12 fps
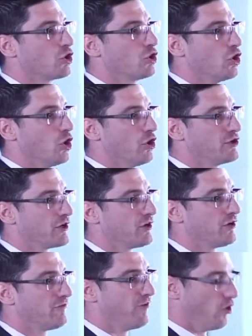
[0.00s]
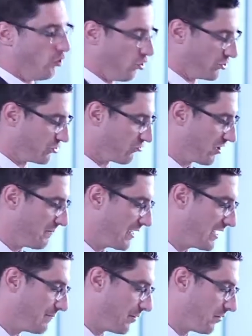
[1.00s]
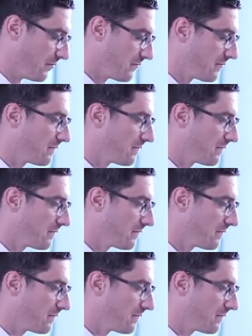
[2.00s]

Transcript: good for ordinary people.